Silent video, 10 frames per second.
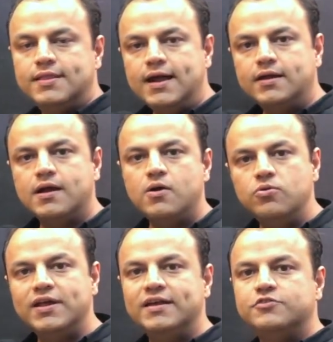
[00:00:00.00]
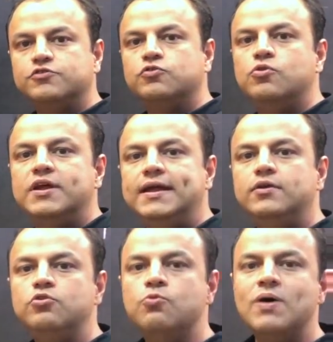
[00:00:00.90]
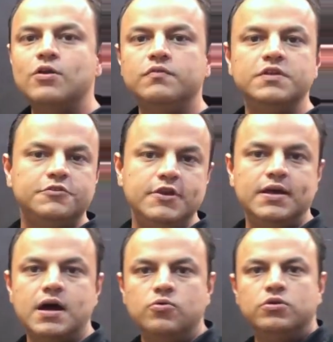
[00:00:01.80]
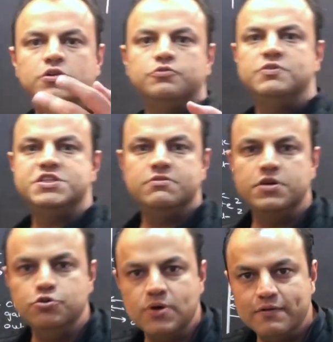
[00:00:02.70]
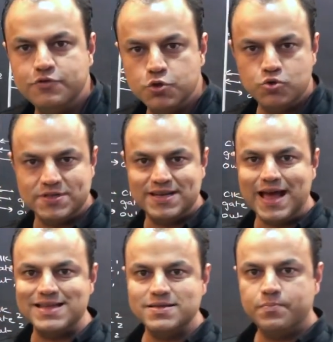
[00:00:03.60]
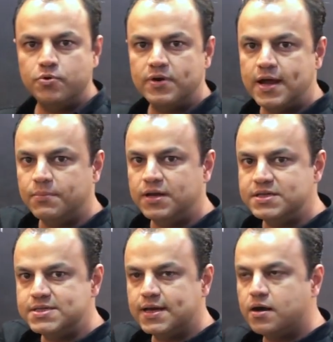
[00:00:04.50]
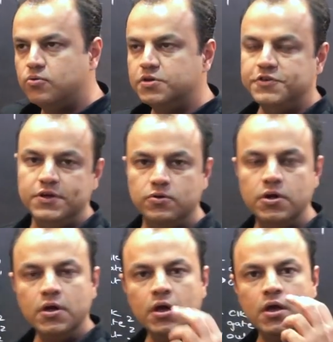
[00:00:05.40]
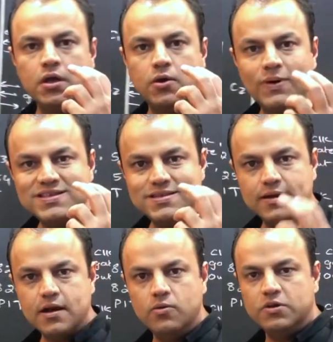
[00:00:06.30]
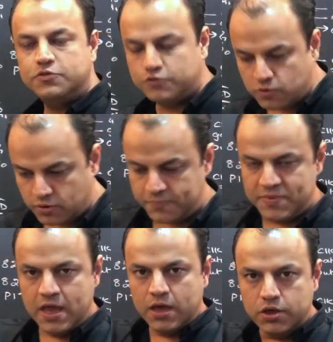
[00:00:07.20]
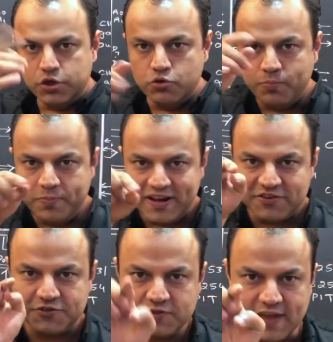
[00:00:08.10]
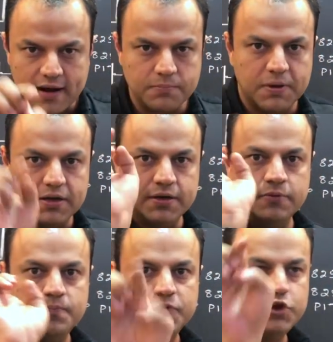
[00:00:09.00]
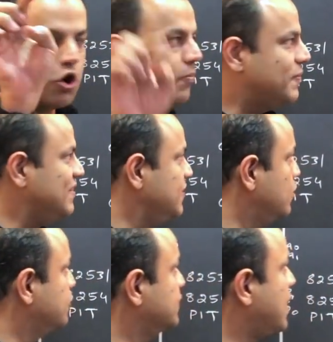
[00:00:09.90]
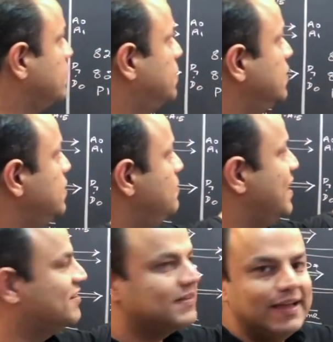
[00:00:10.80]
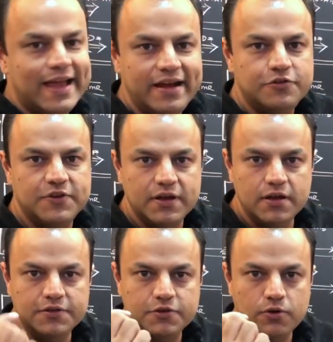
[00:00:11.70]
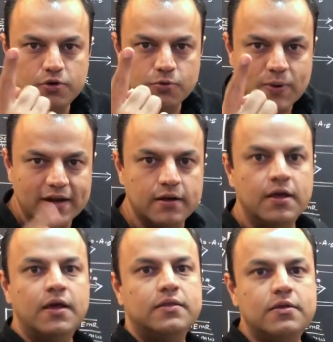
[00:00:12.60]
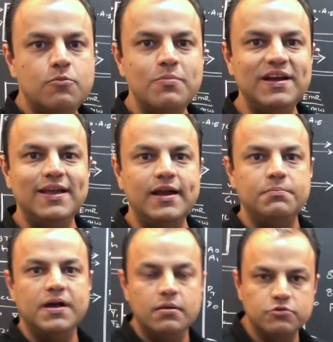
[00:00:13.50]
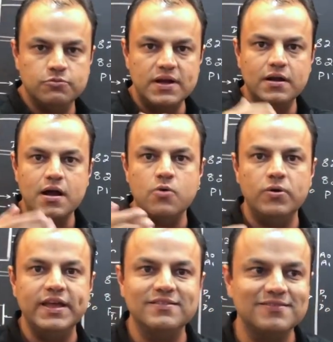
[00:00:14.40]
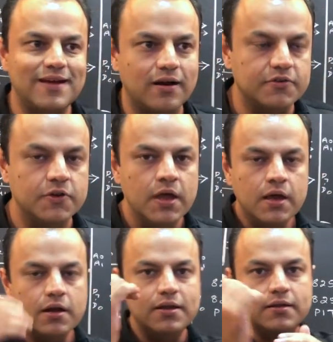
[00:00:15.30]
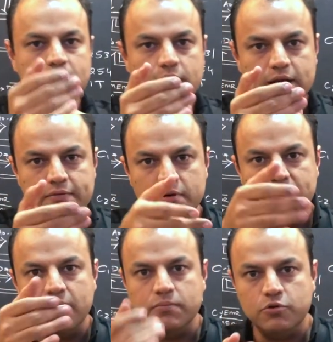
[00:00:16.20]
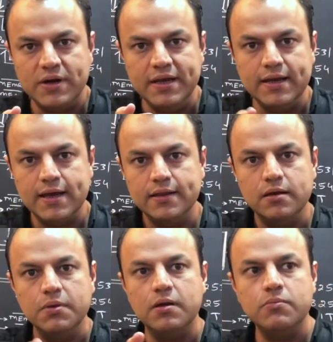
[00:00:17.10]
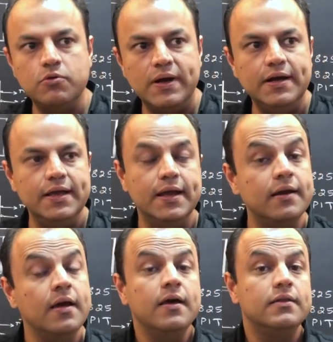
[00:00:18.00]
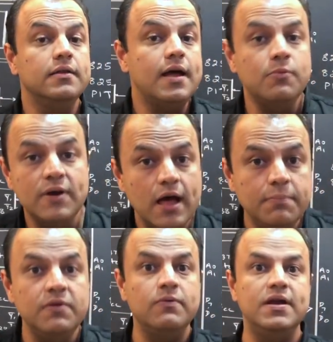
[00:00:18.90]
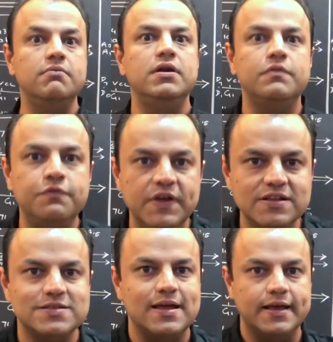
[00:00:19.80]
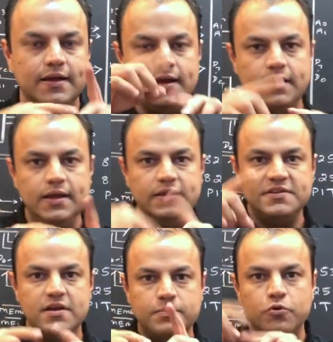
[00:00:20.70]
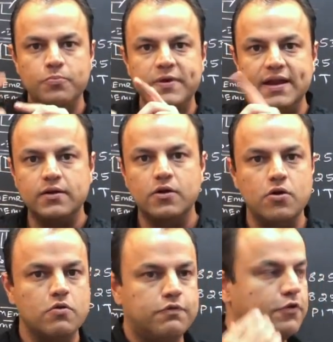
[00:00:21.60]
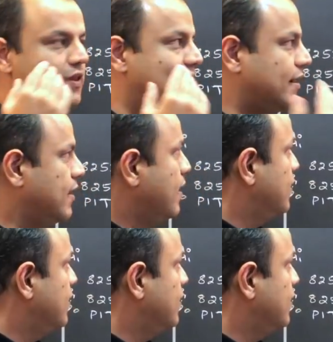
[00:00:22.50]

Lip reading: That count gets stored into one of the three counters, whichever you have chosen as a programmer. Let's say counter 0. Now, once that count is stored, you press start button. Your pressing of start button makes gate signal is equal to 1. The moment gate becomes 1, counting starts. Now the 30 will become 29, then become 28. Now that won't happen whenever it feels like. It needs an appropriate clock for that.